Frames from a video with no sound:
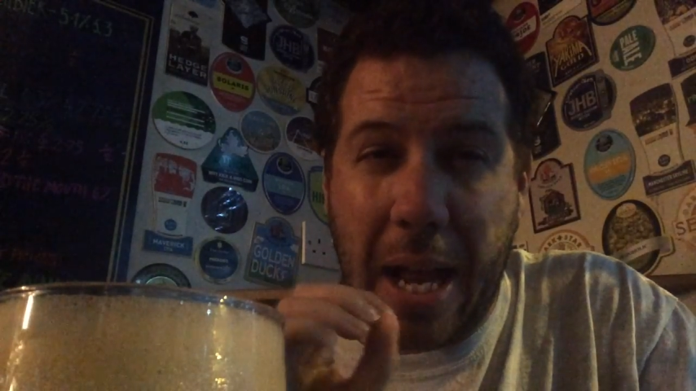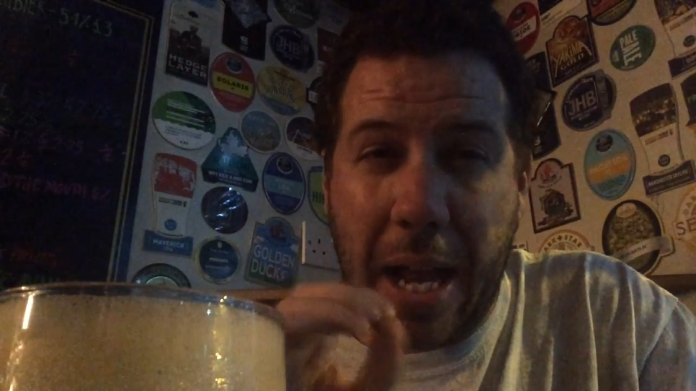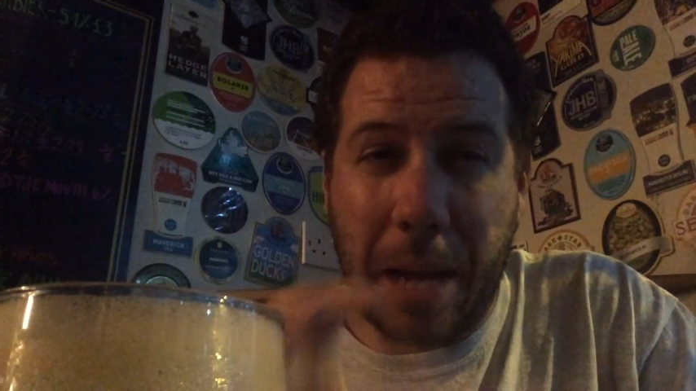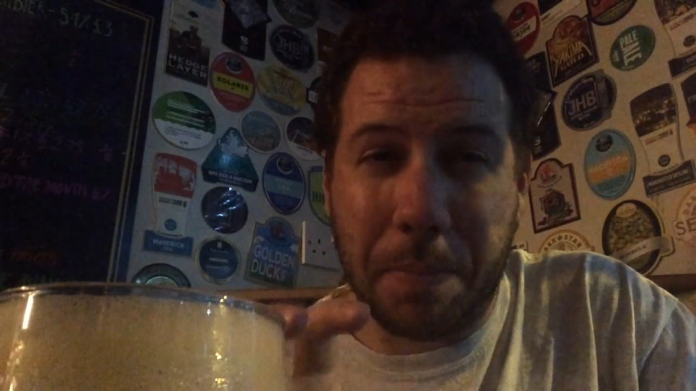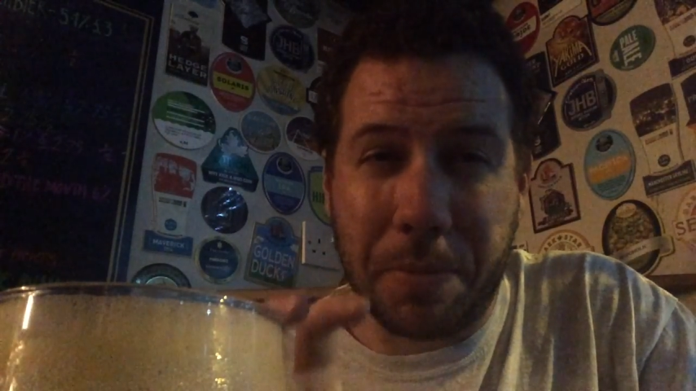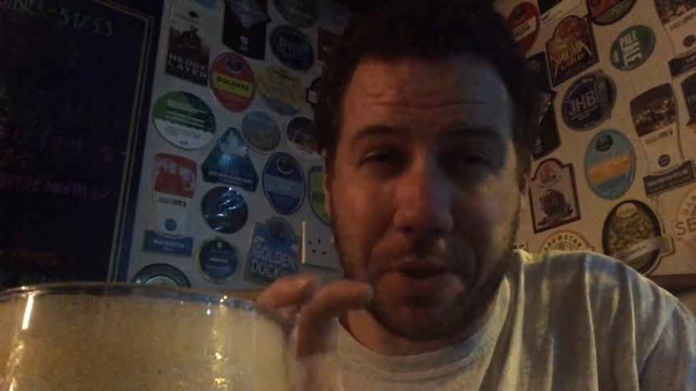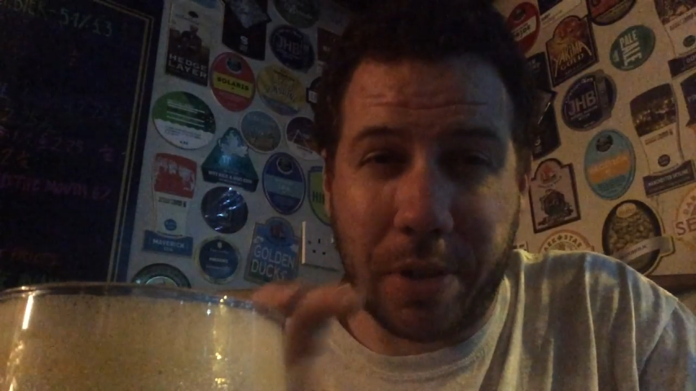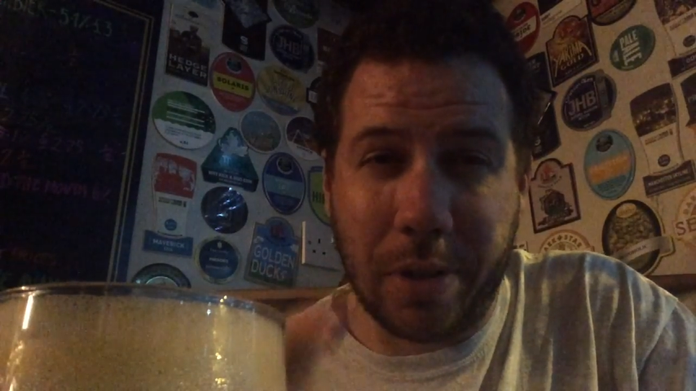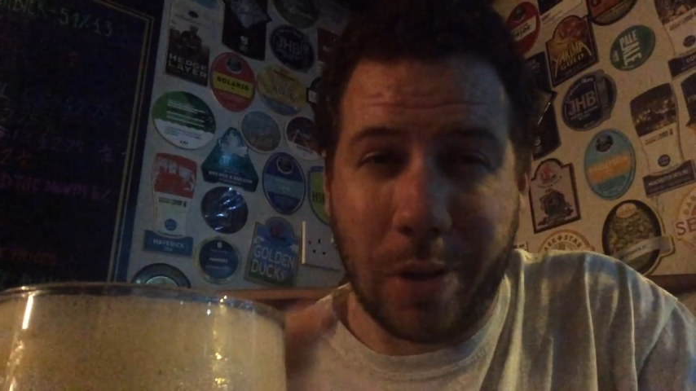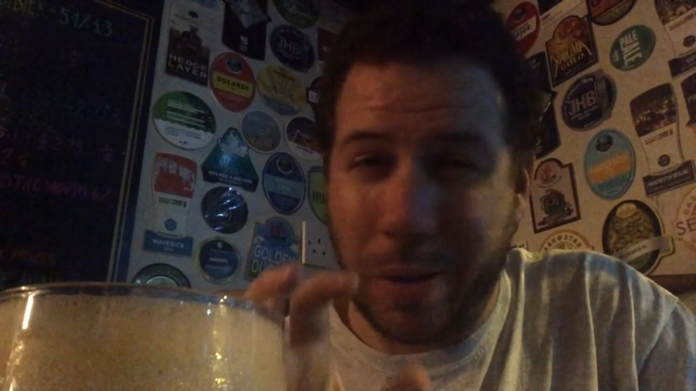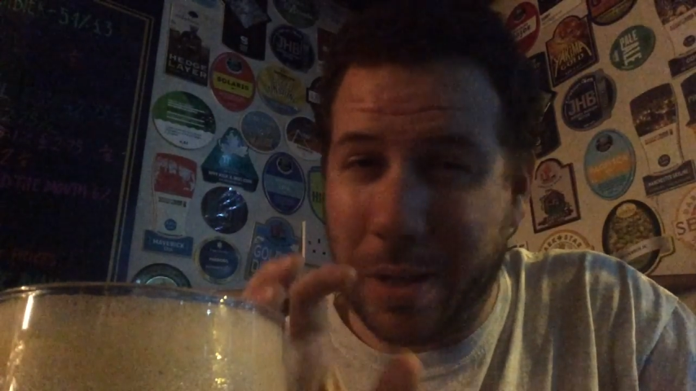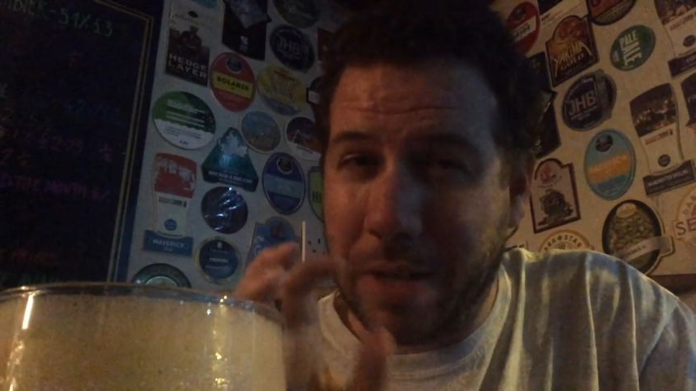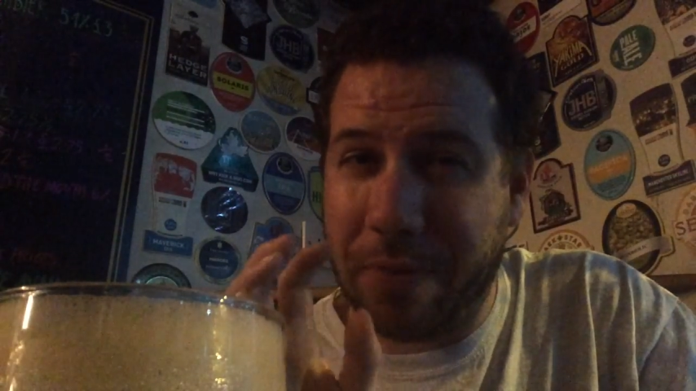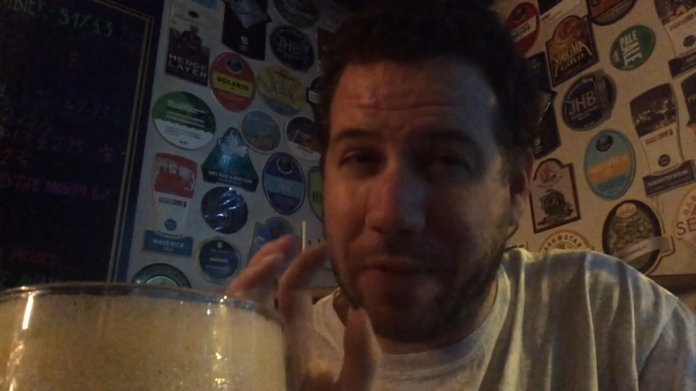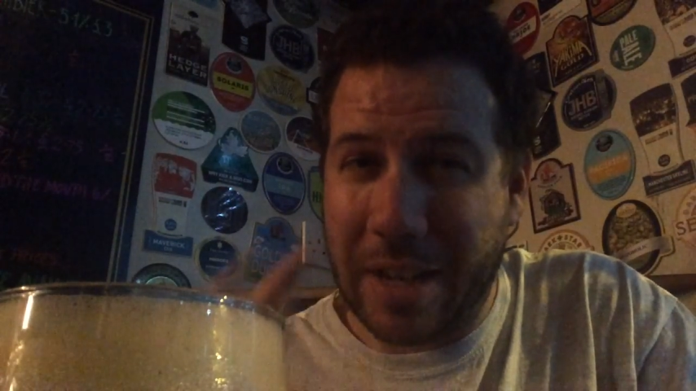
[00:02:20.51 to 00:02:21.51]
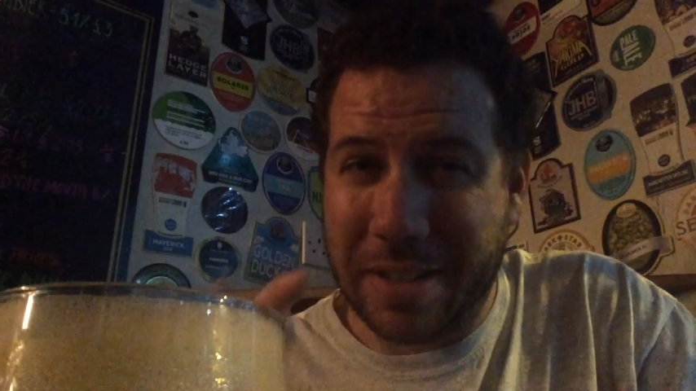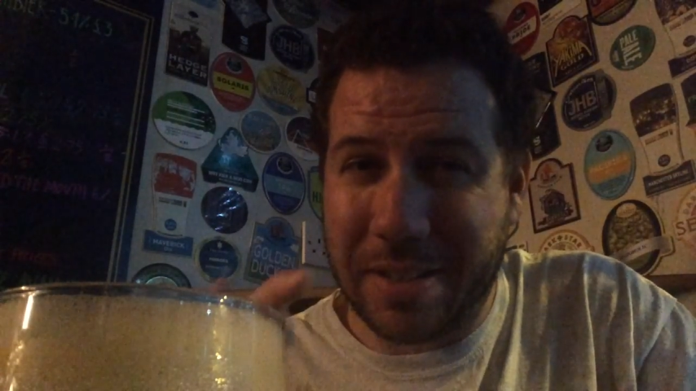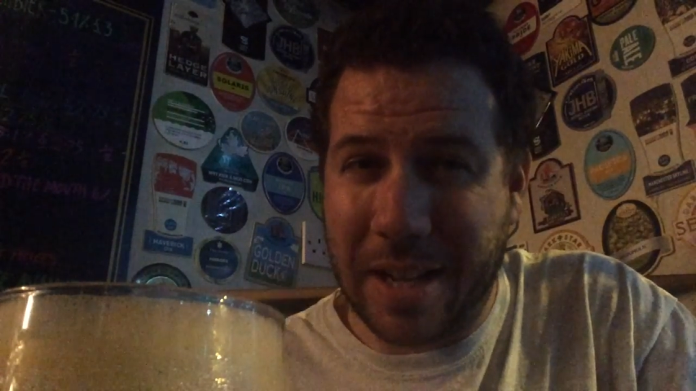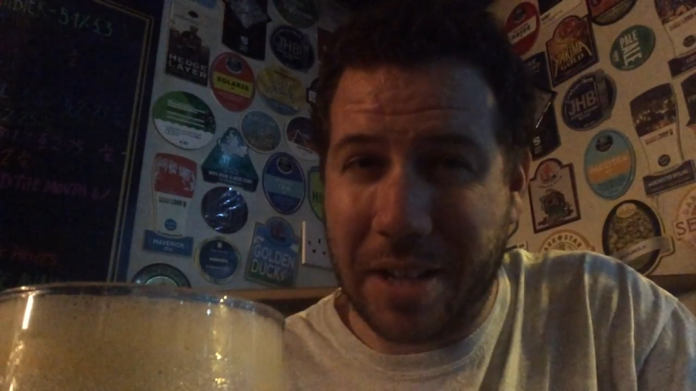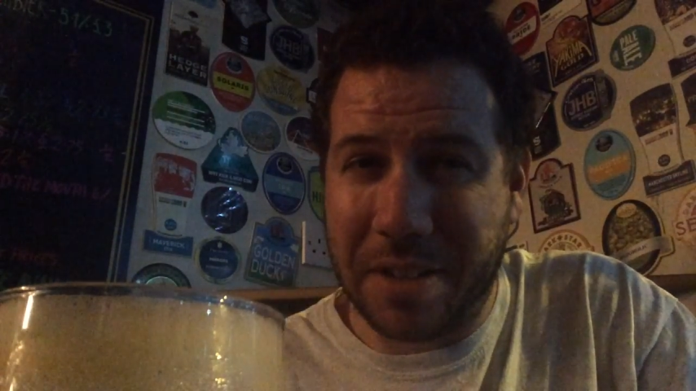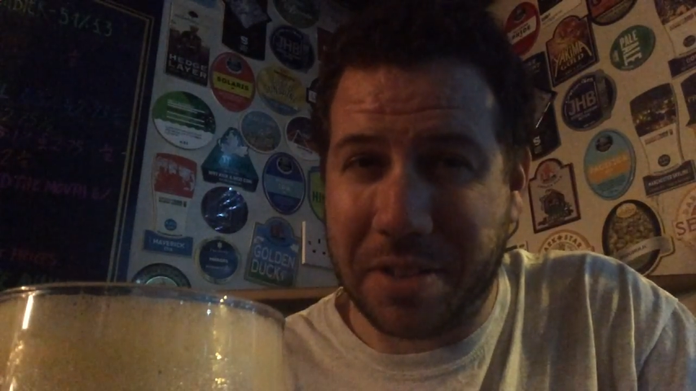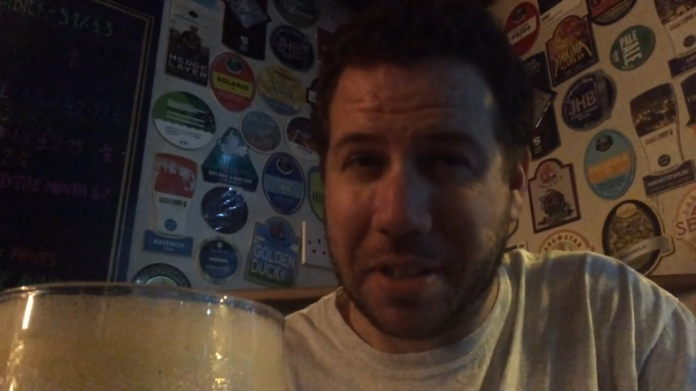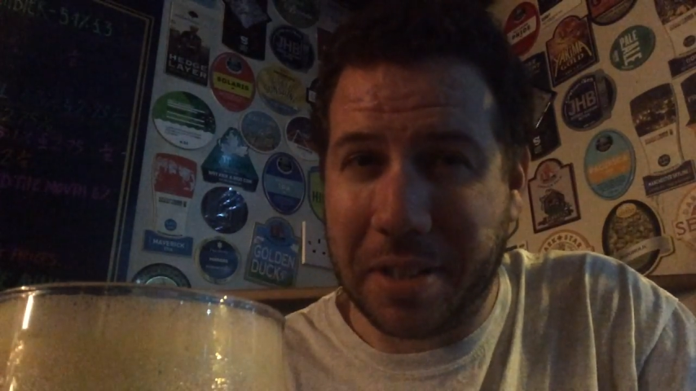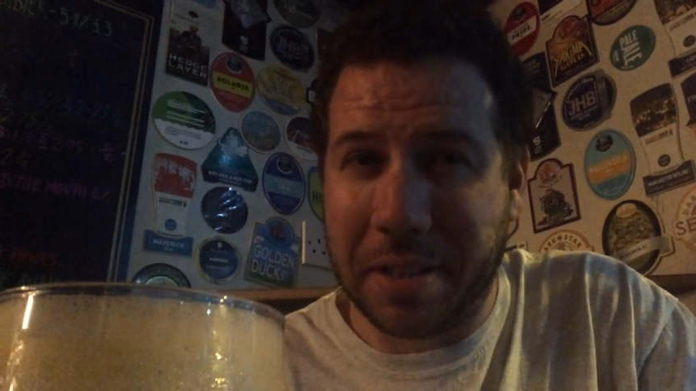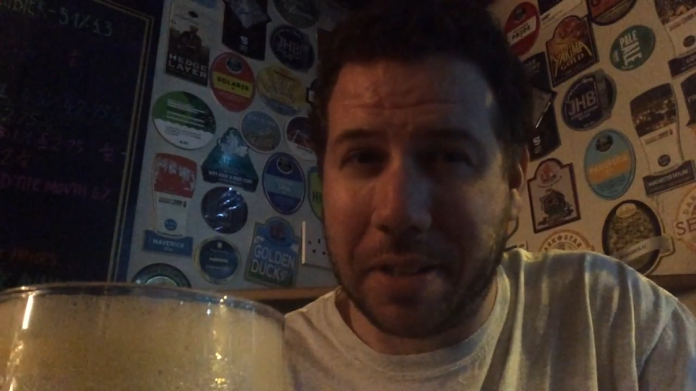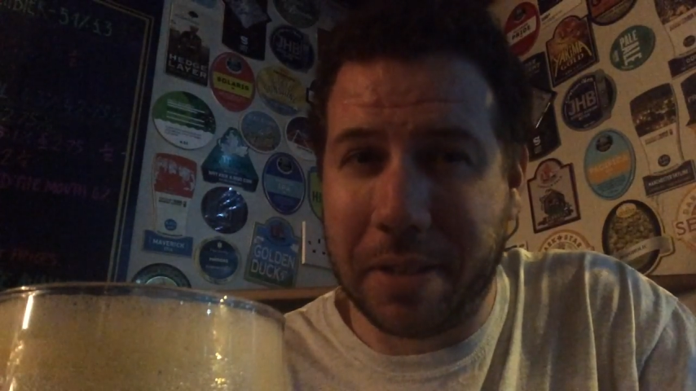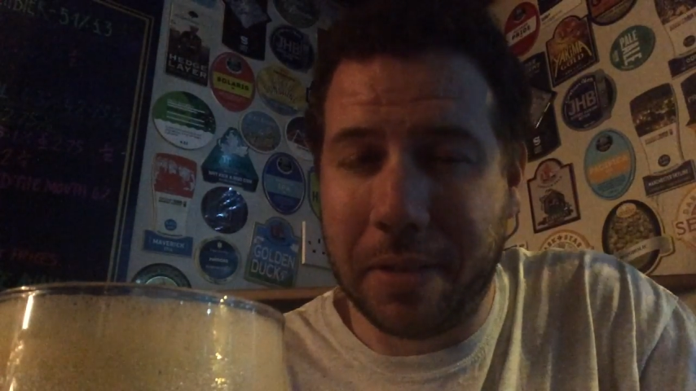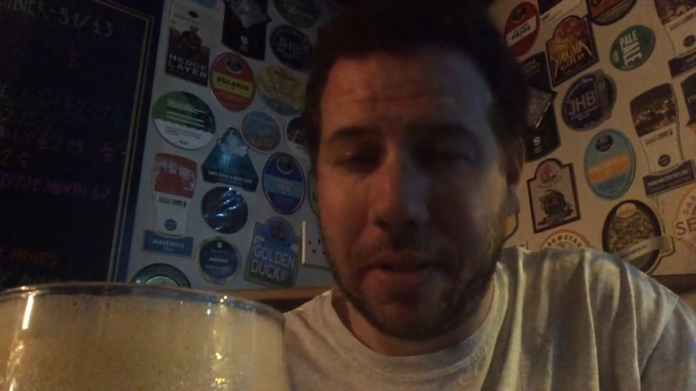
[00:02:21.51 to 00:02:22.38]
absolutely fantastic.